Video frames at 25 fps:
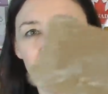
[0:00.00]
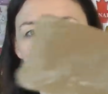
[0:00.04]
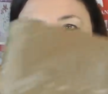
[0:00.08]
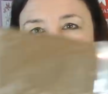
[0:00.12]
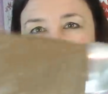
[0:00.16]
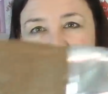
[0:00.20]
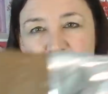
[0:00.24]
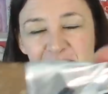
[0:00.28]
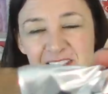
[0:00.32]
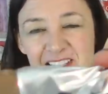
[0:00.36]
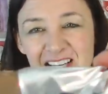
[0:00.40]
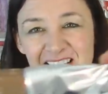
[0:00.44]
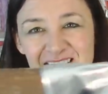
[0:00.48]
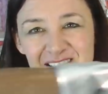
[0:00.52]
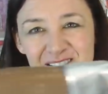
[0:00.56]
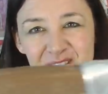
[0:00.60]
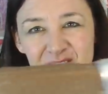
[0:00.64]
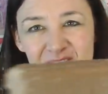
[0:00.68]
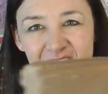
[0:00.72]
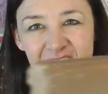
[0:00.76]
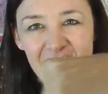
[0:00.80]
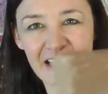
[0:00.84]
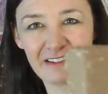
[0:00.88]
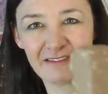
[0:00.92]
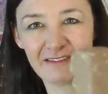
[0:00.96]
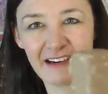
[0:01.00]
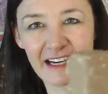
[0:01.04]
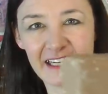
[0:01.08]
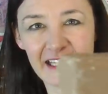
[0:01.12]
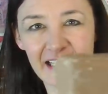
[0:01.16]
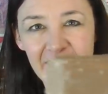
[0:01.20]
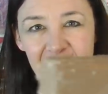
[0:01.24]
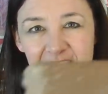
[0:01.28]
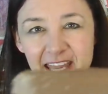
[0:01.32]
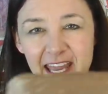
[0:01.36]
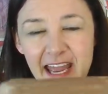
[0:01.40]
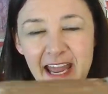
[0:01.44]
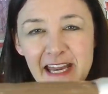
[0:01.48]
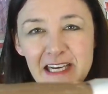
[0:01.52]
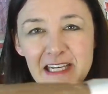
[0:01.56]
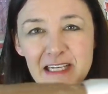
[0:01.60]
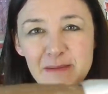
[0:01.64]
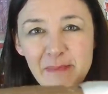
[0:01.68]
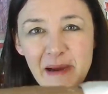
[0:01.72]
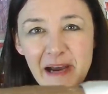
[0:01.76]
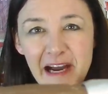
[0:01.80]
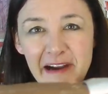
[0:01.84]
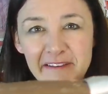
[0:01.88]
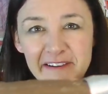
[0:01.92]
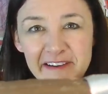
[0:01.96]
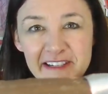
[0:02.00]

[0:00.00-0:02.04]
So it just looks like a regular candy bar